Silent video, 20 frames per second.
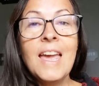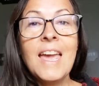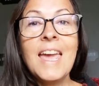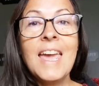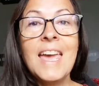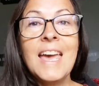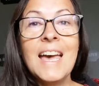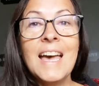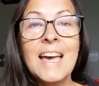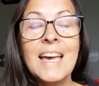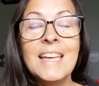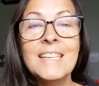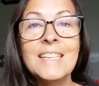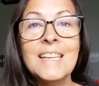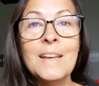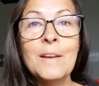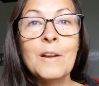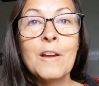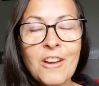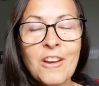and
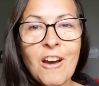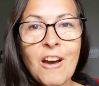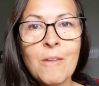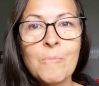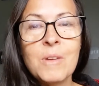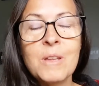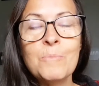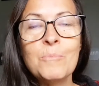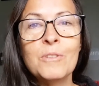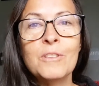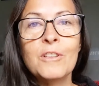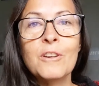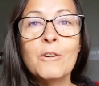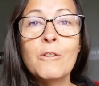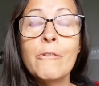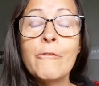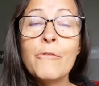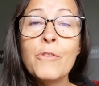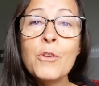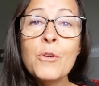a comment
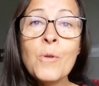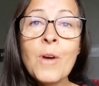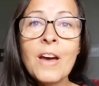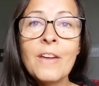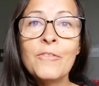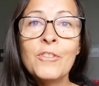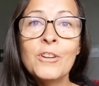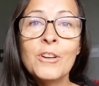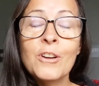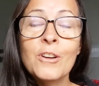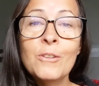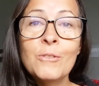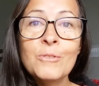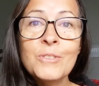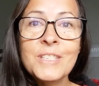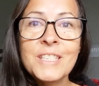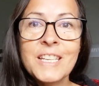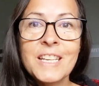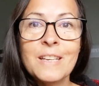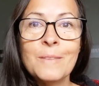below if you have your
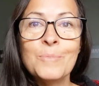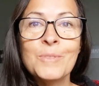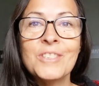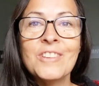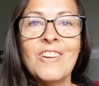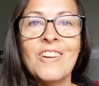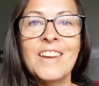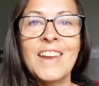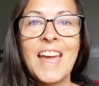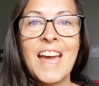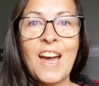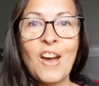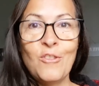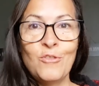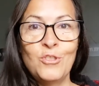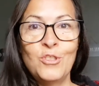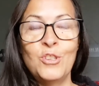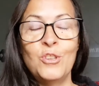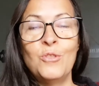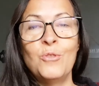own tips on how
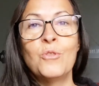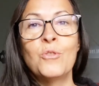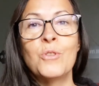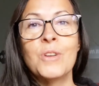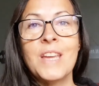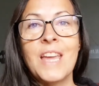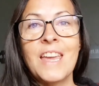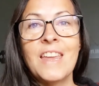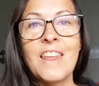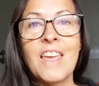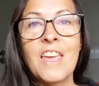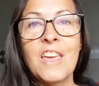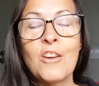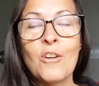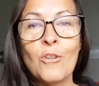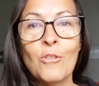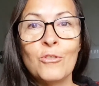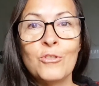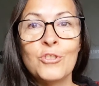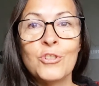to create a
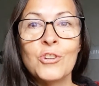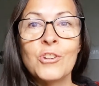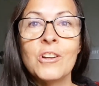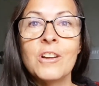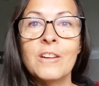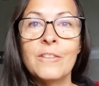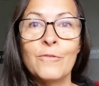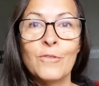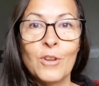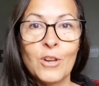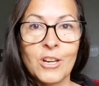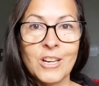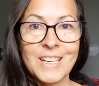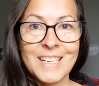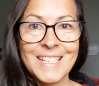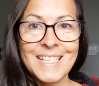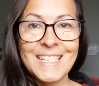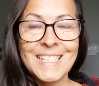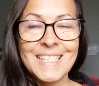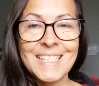culture of
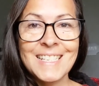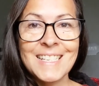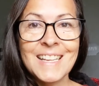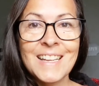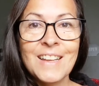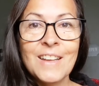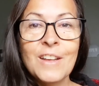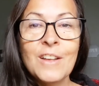courage.